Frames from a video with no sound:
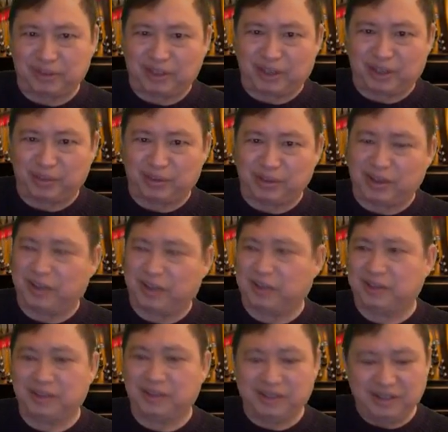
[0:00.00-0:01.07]
I was hired
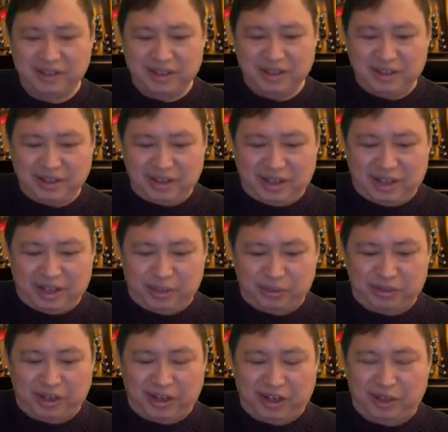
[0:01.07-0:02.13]

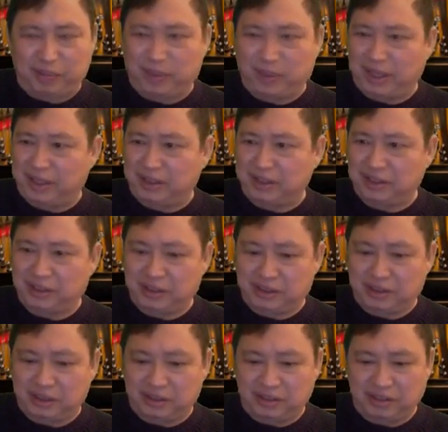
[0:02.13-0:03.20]
by
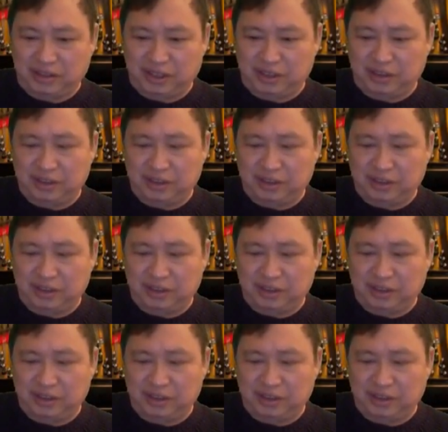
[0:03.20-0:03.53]
a state